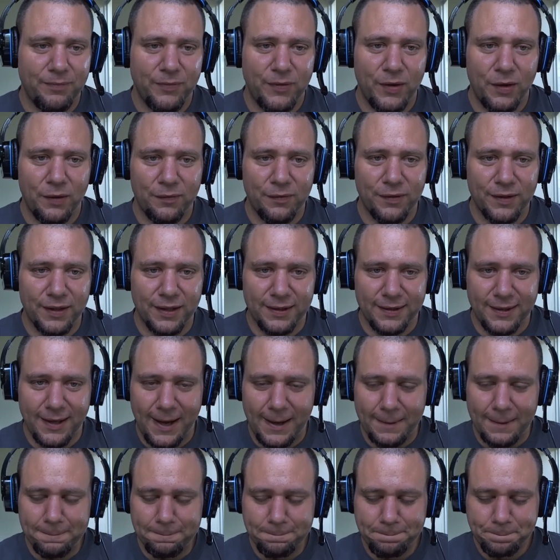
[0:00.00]
Don't forget
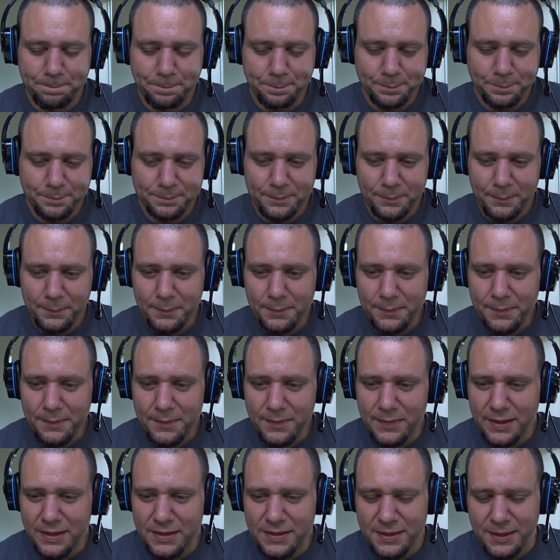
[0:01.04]
that.
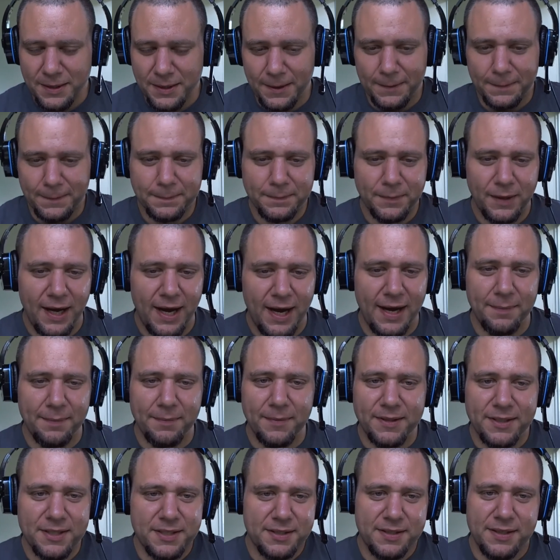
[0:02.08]
So
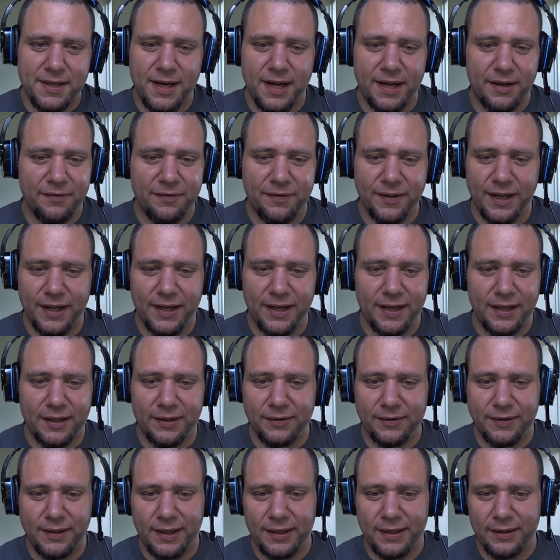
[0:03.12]
I'm just not a fan. I
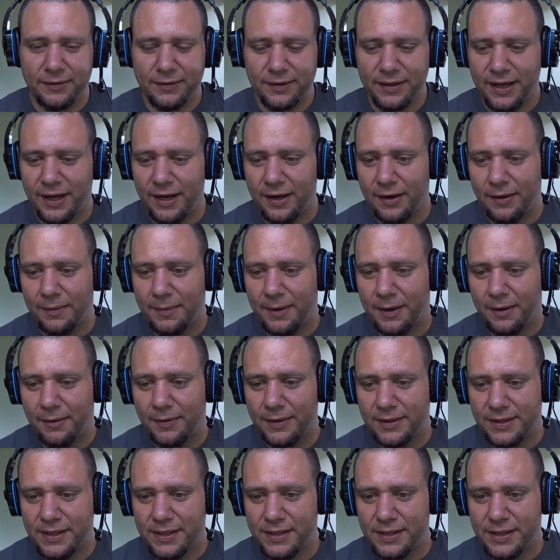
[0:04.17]
don't. I don't care about
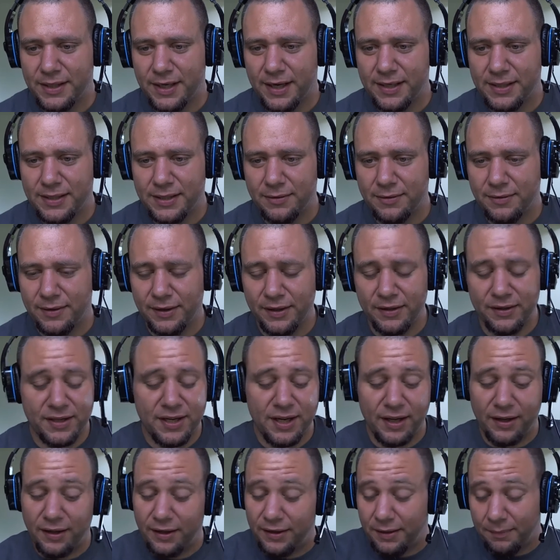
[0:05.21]
what DJI is doing. They're
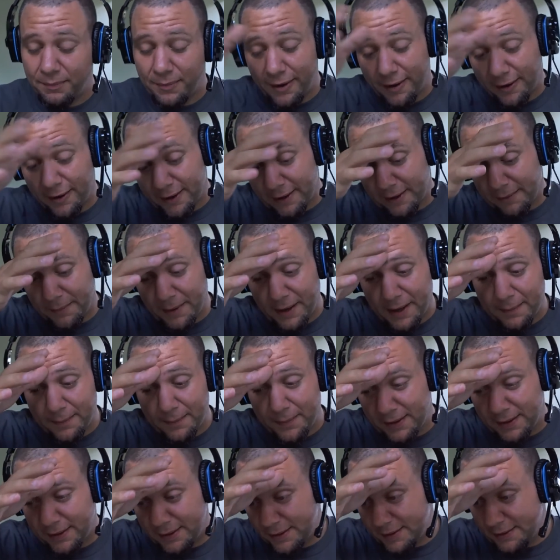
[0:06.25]
killing the market, in my
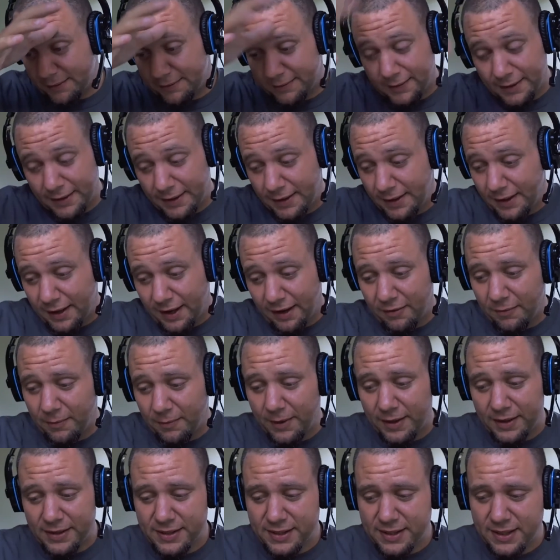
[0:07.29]
opinion.
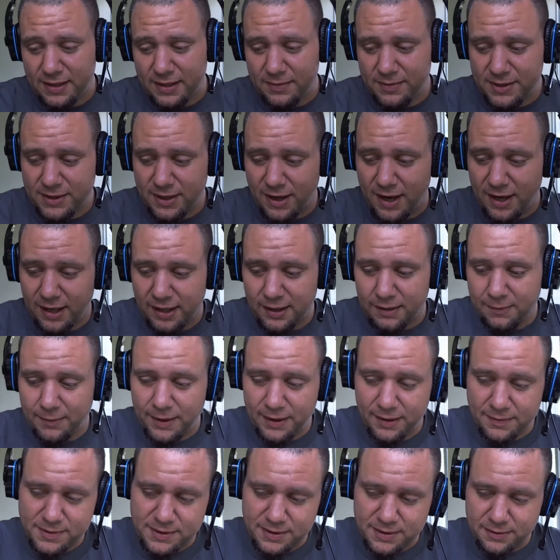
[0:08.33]
Everybody just keeps talking
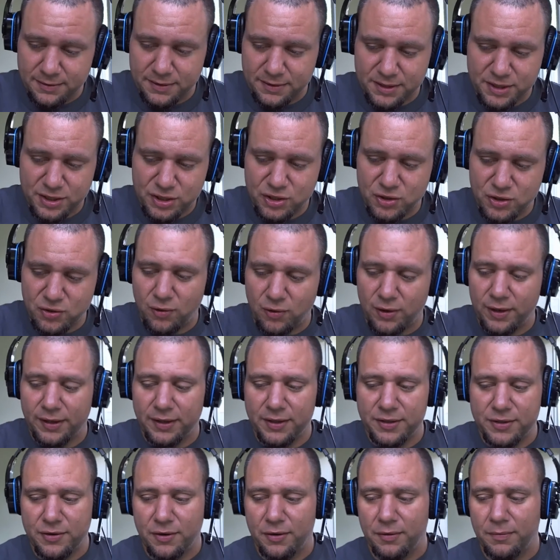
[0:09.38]
about them, so they're destroying
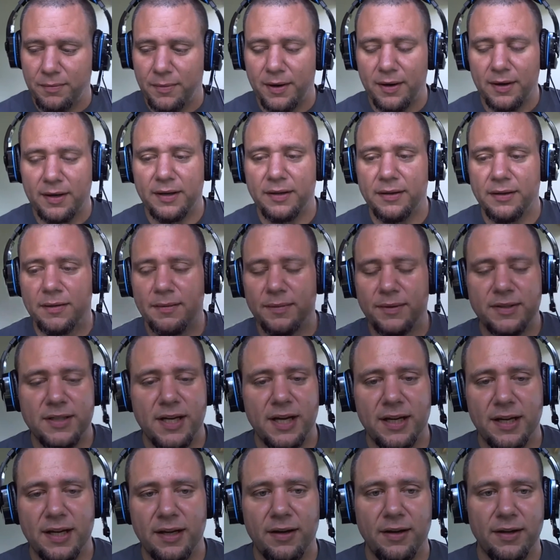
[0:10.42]
the drone market. They're
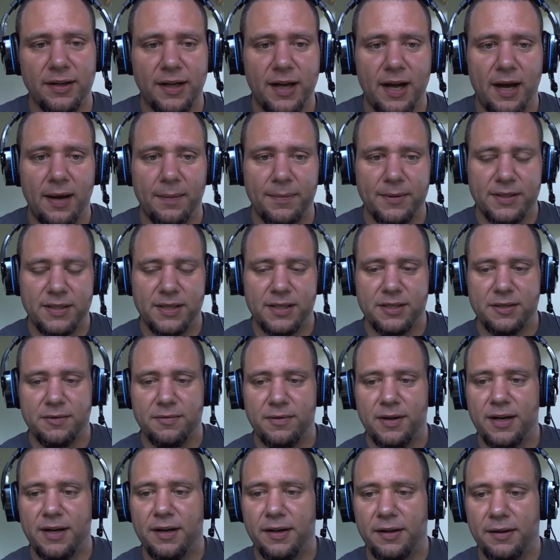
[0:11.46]
taking all the competition
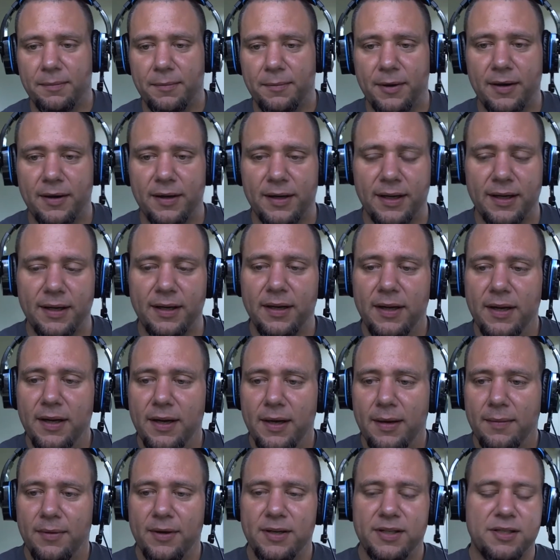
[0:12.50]
right out of the market.
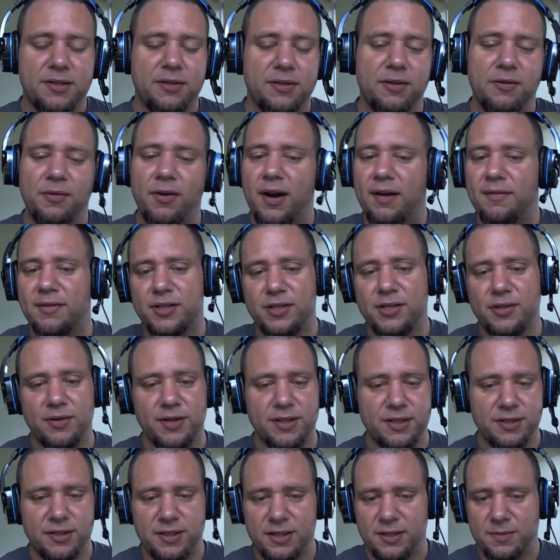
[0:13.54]
Pretty soon, you won't have a
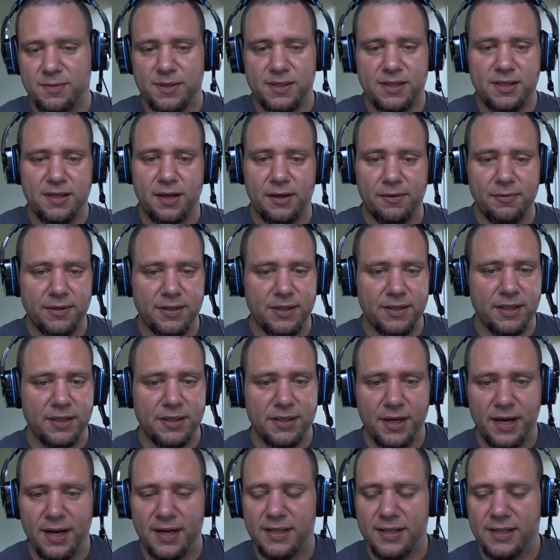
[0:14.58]
choice. You'll just be stuck with
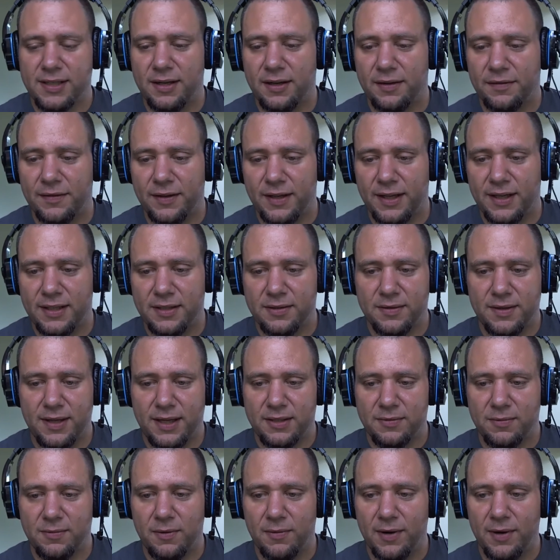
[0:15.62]
DJI stuff, and that's
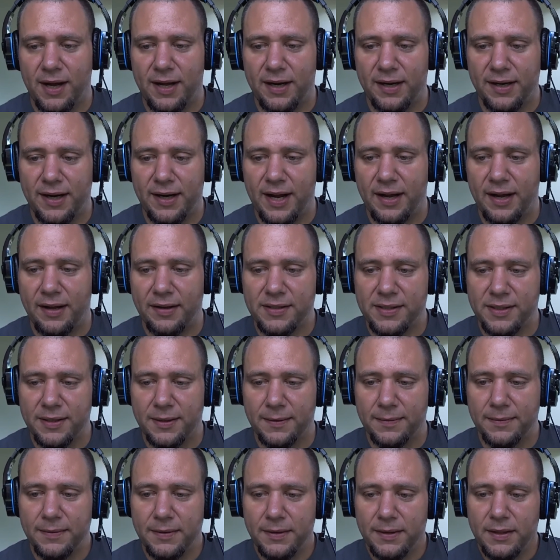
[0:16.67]
that's where we're headed now. So
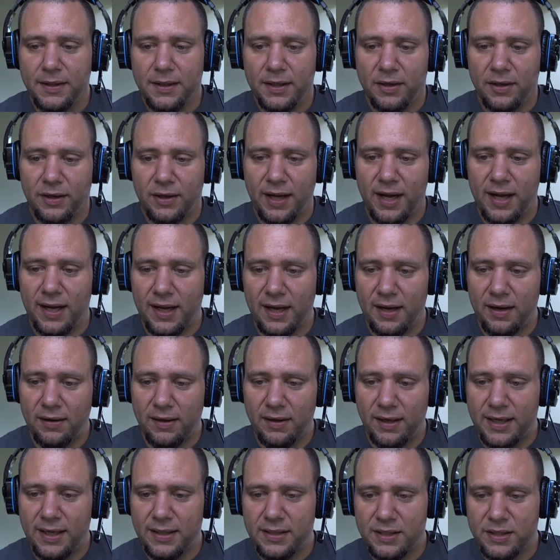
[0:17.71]
Okay, I get here
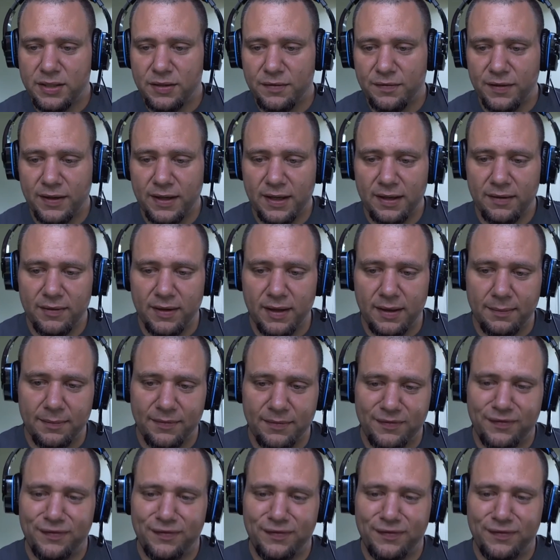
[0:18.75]
late. Did you forgive them?